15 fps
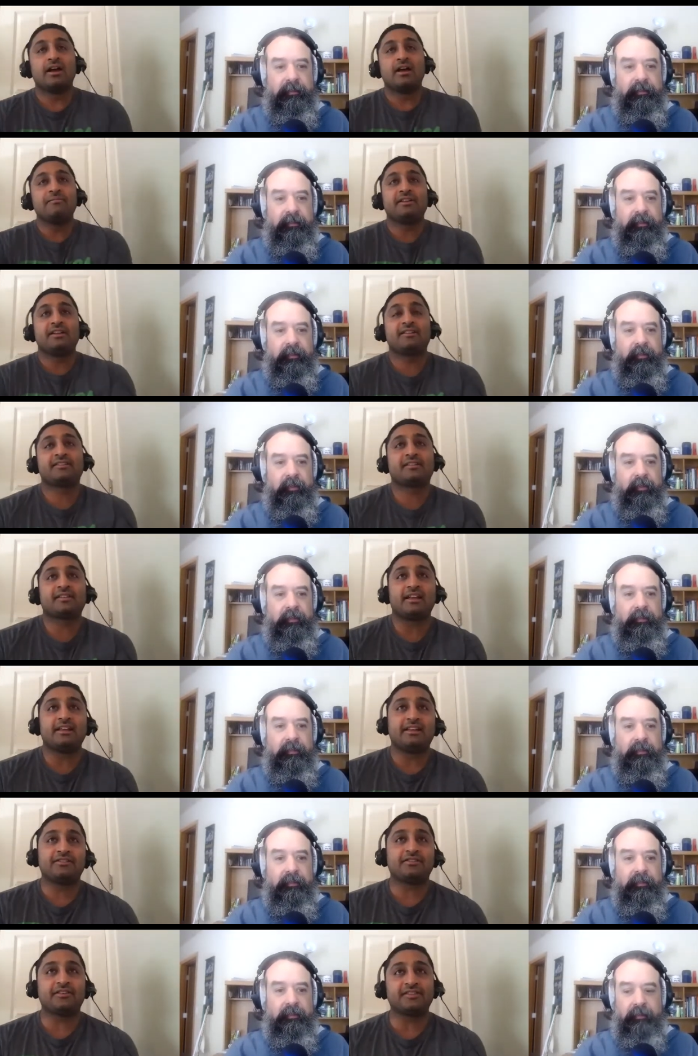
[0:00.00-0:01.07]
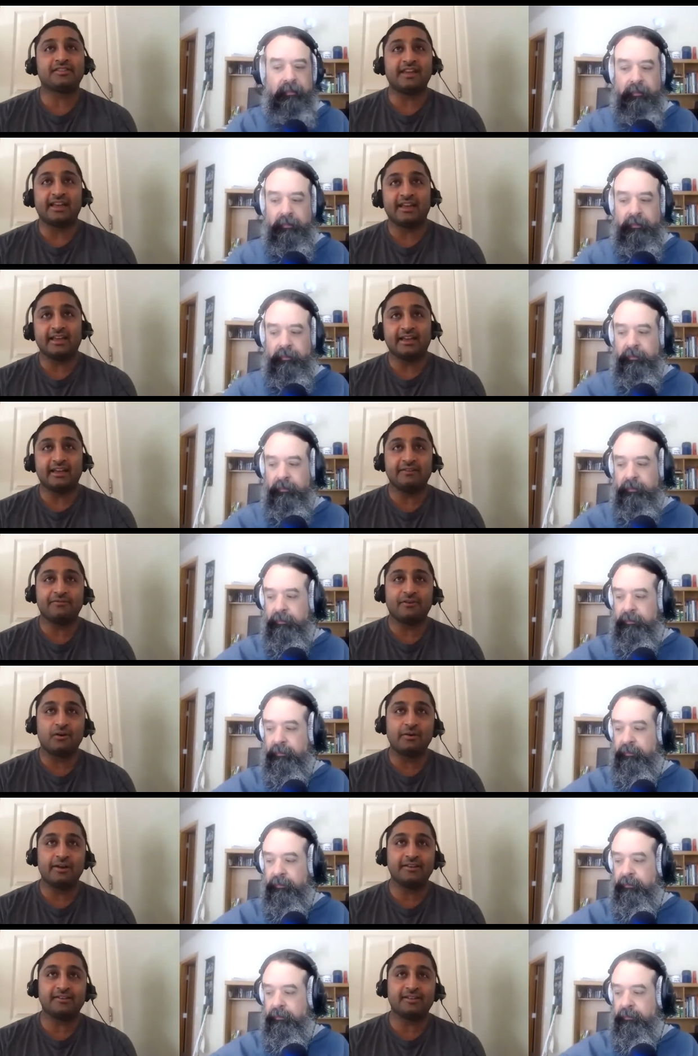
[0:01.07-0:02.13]
Speaker 1: It's kind of interesting. I've
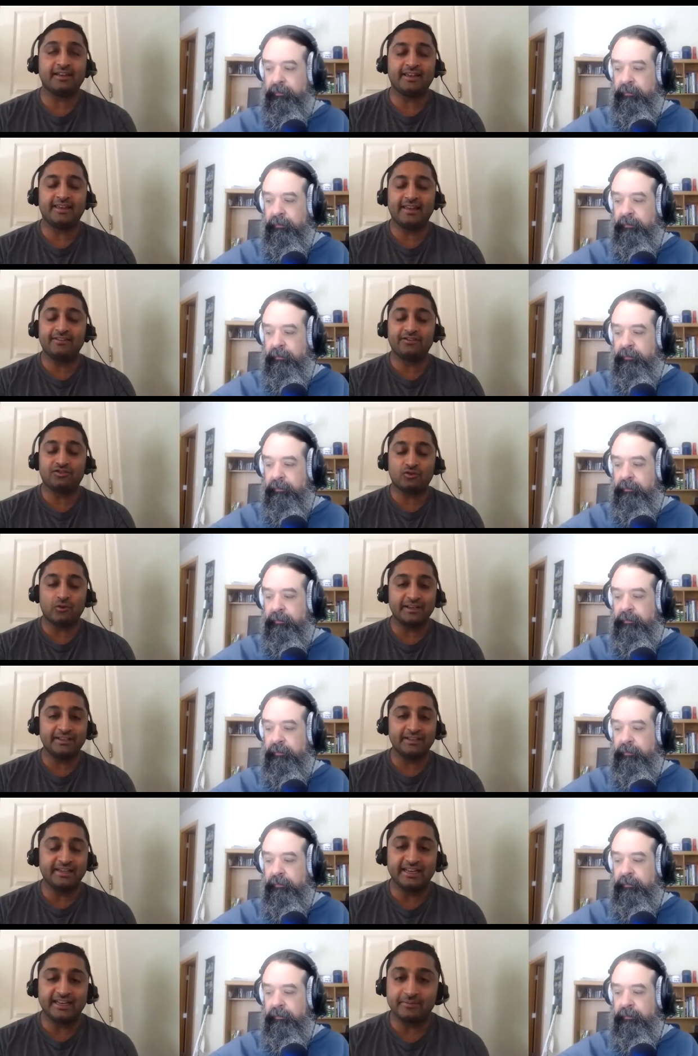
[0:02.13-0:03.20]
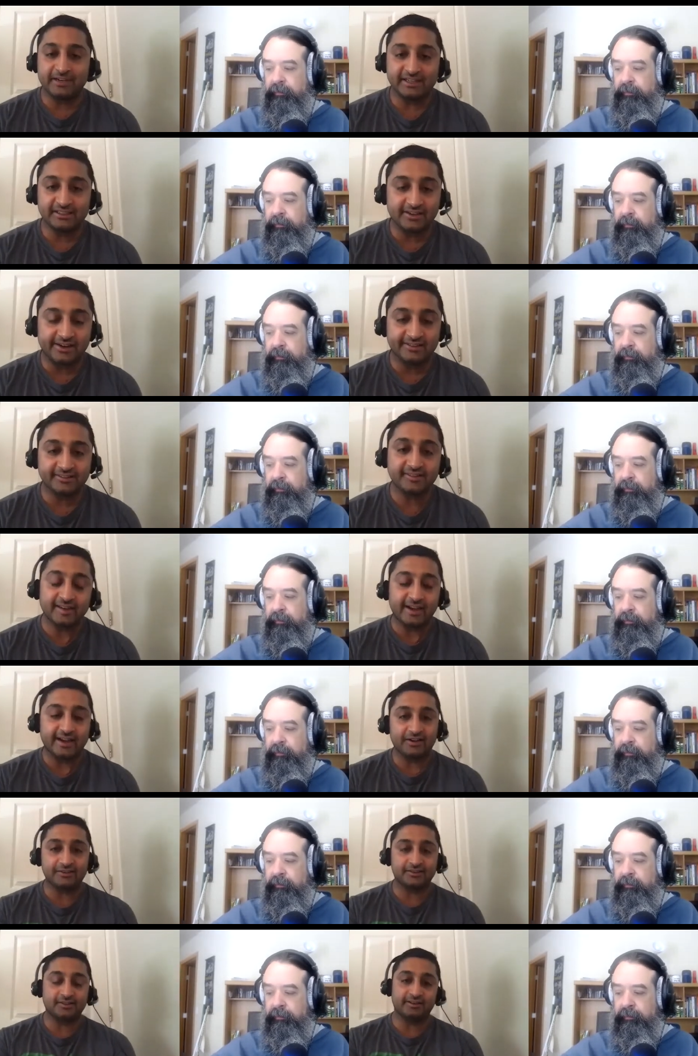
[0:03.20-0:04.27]
always enjoyed getting my thoughts
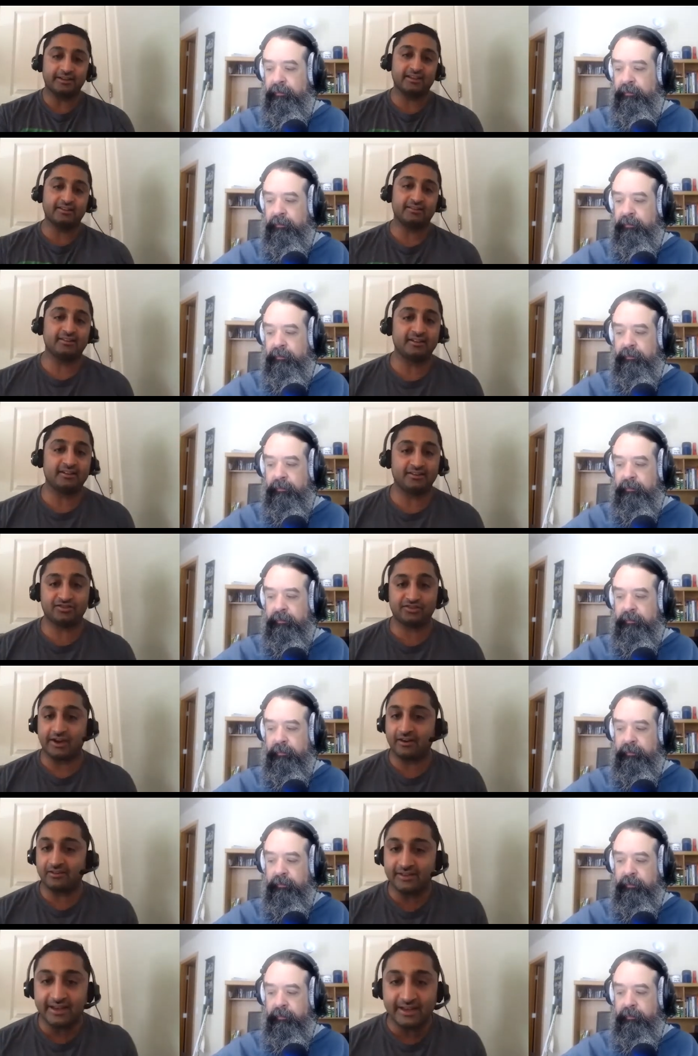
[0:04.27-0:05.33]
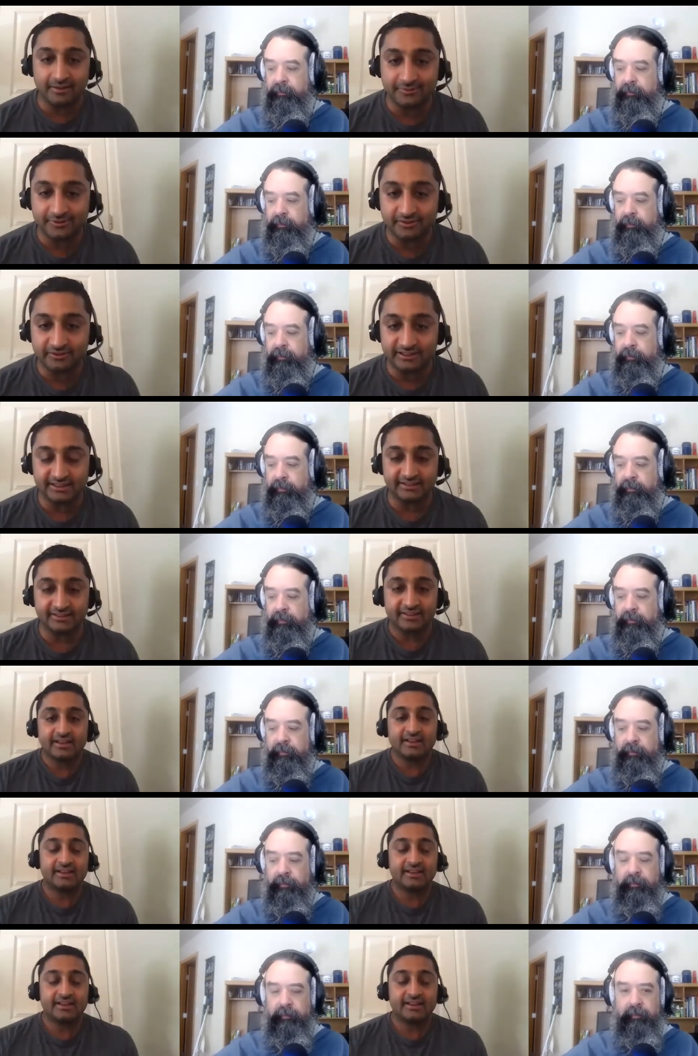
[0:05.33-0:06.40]
down so I can share them, so I can
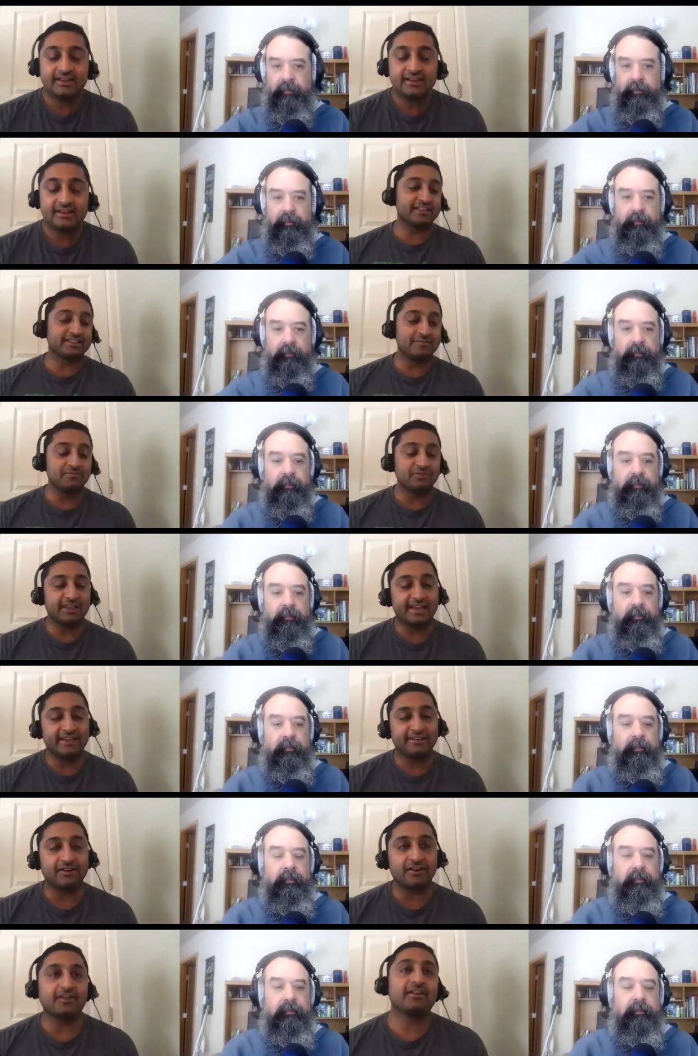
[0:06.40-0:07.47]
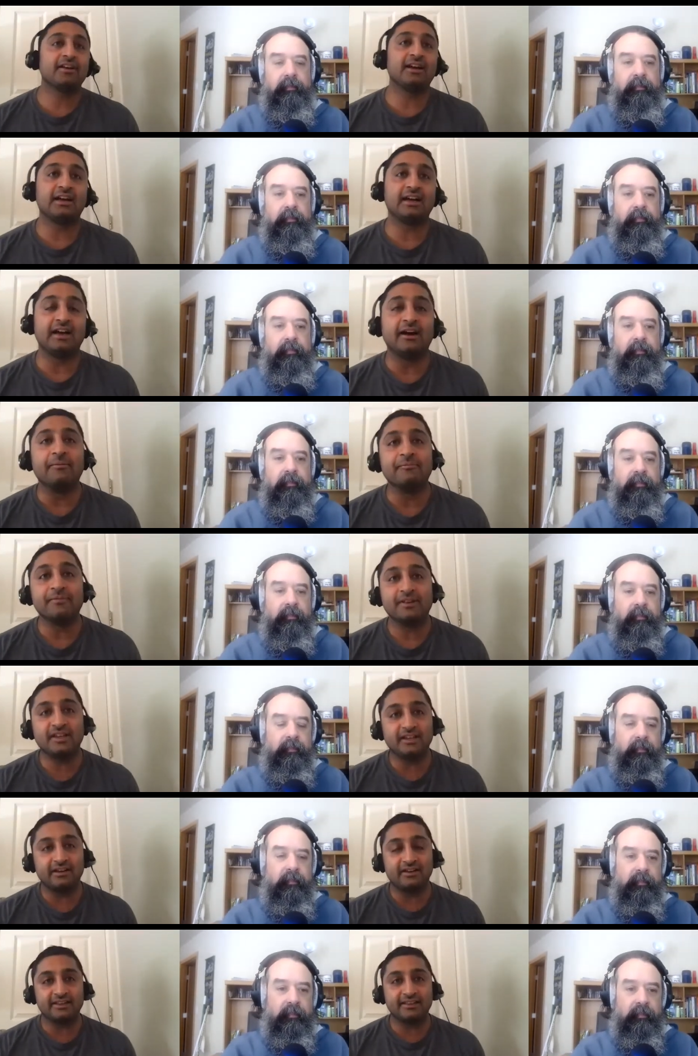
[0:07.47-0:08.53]
look at them later.
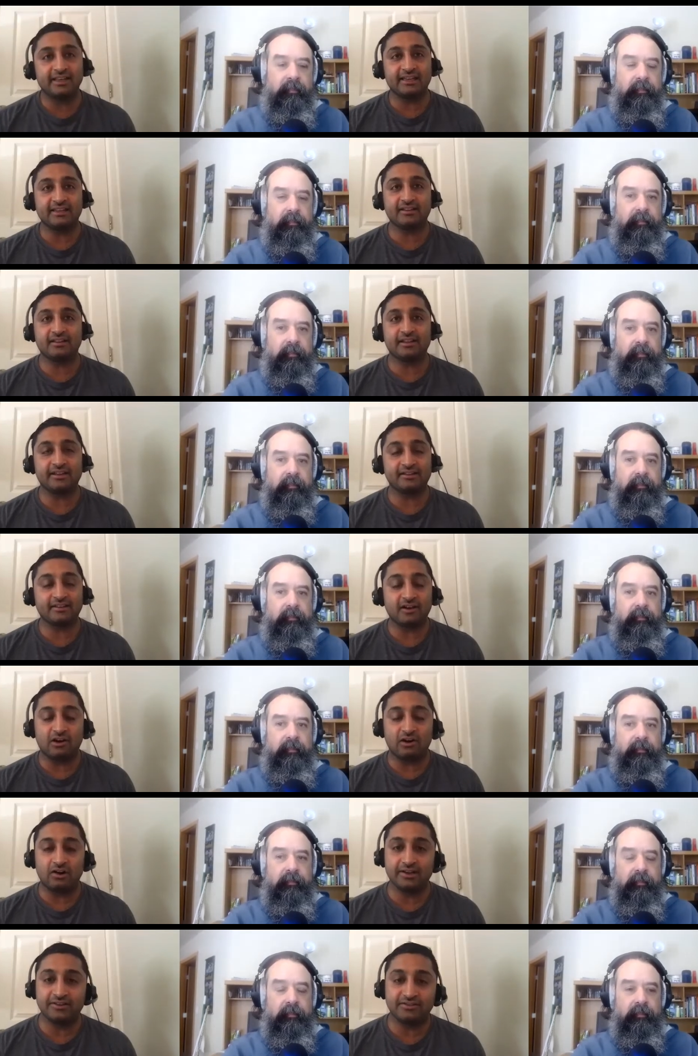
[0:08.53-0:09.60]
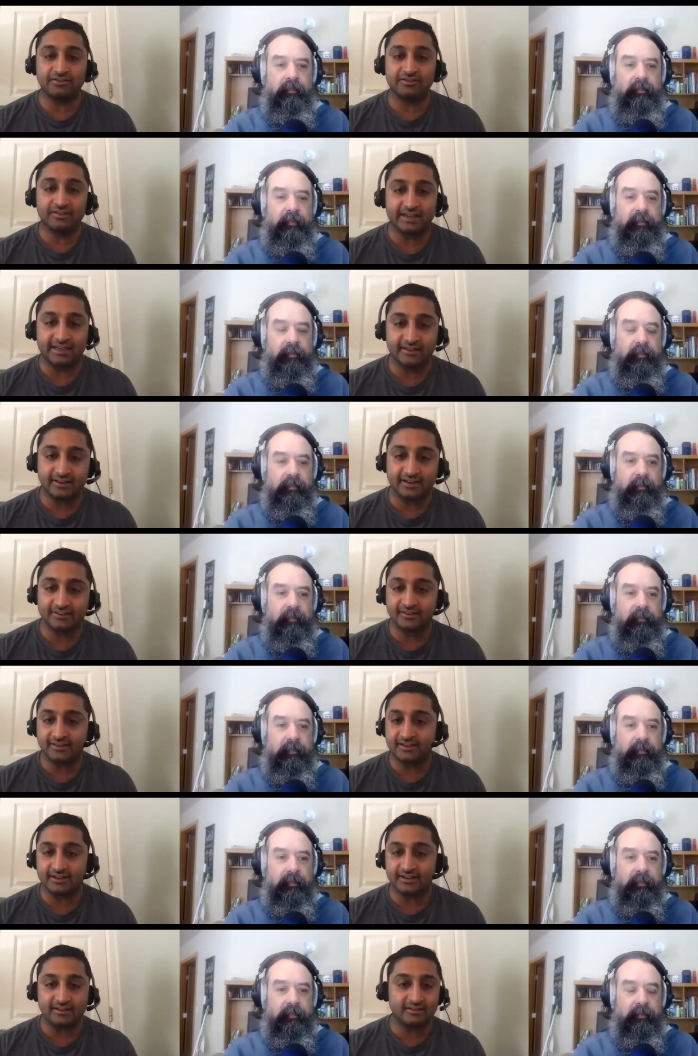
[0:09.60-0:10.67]
I think in college, I
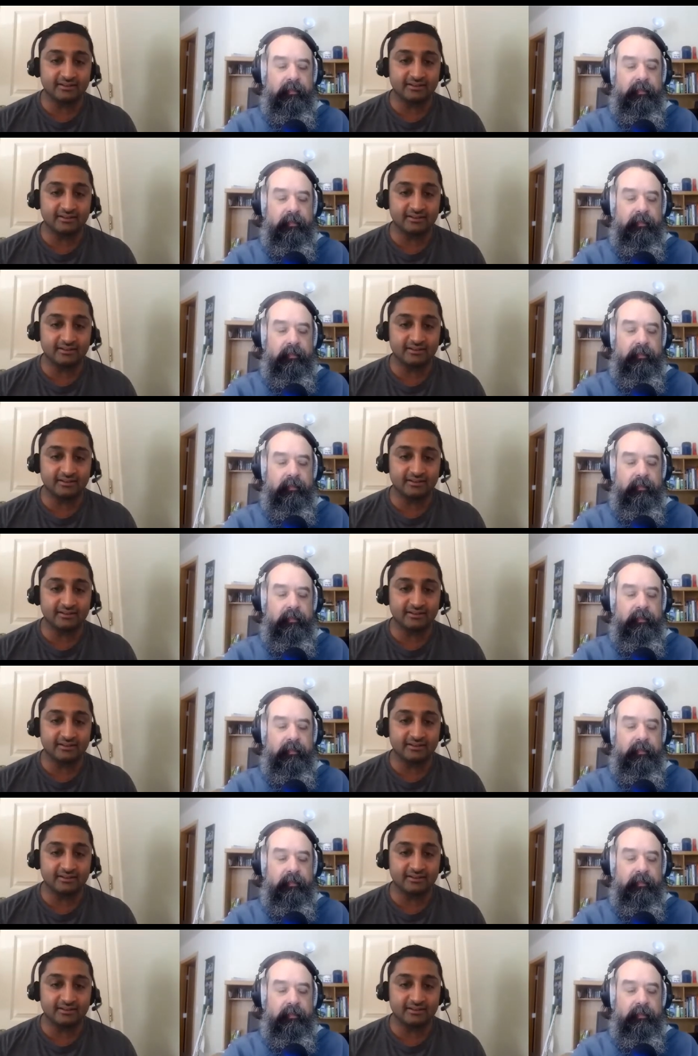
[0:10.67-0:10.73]
took a